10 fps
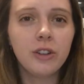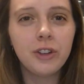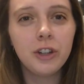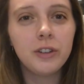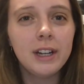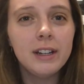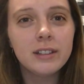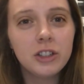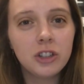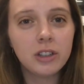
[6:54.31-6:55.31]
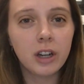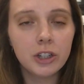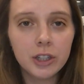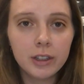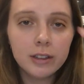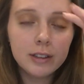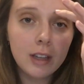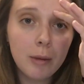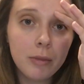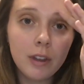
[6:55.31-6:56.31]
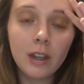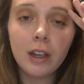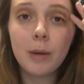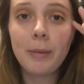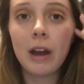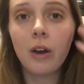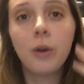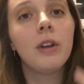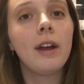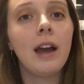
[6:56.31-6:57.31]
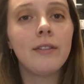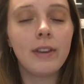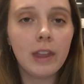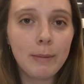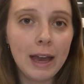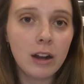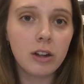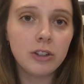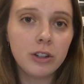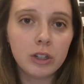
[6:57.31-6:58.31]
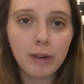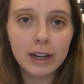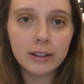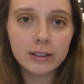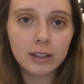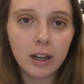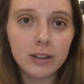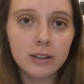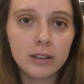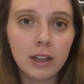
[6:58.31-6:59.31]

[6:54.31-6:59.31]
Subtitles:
for the greetings introductions, I'm thinking about having them add on to their write and discuss,